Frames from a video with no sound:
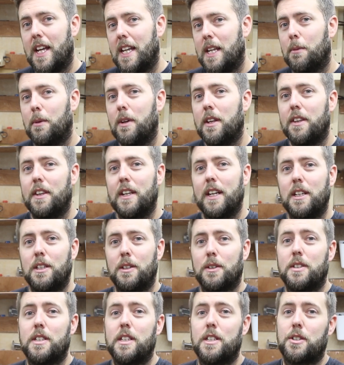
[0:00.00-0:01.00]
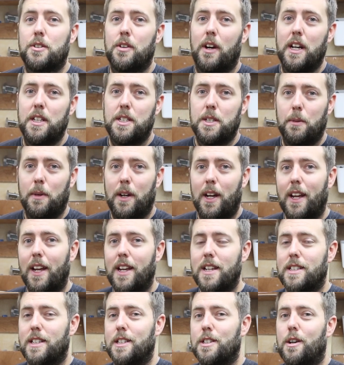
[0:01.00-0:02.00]
Now one of the things you'll see straight away
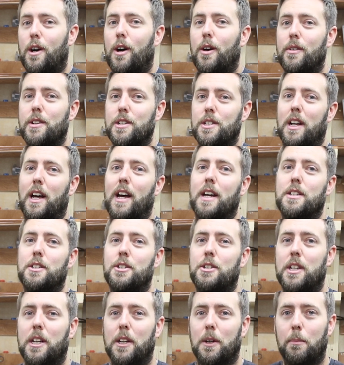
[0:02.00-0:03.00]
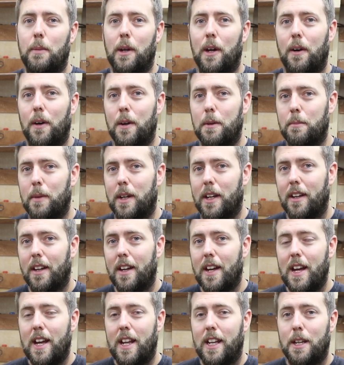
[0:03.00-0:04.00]
is this orange laser shield behind me.
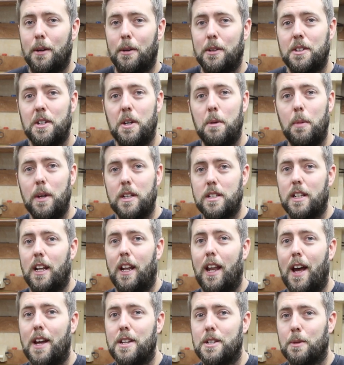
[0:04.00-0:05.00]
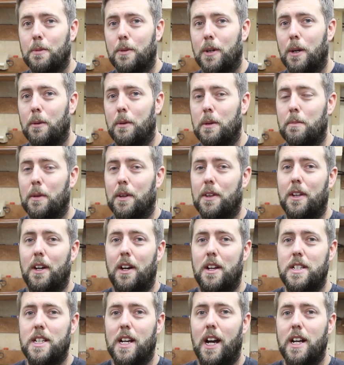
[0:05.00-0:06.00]
Now I do bits of laser work with my
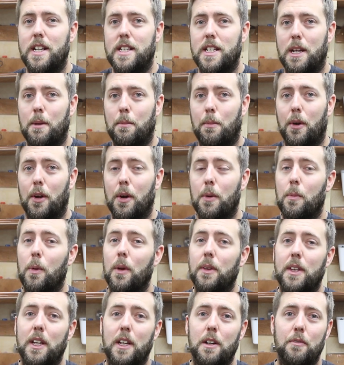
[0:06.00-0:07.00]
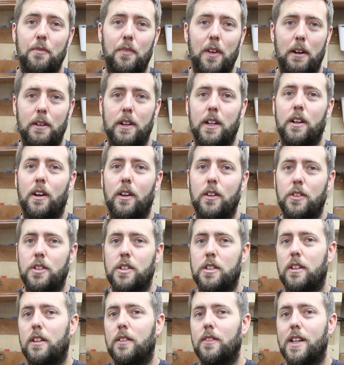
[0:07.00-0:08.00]
3018 Pro and one thing I'm very
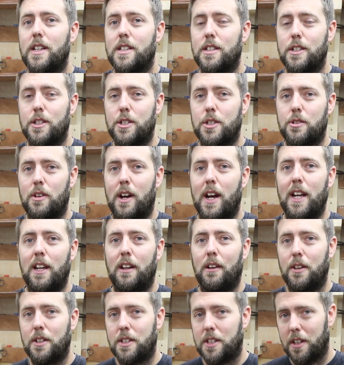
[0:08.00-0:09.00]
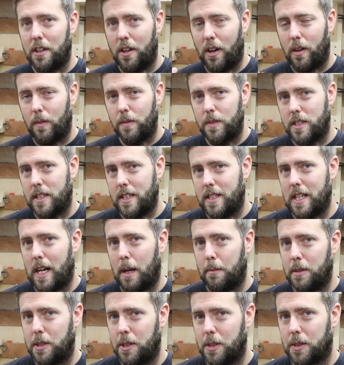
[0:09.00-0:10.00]
conscious of is the stray light can obviously
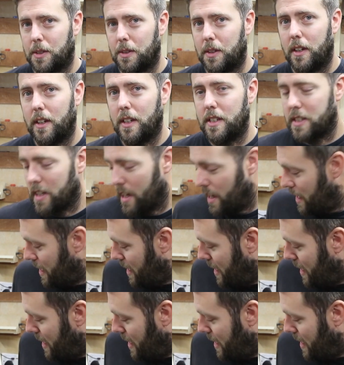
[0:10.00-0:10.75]
damage your eyes.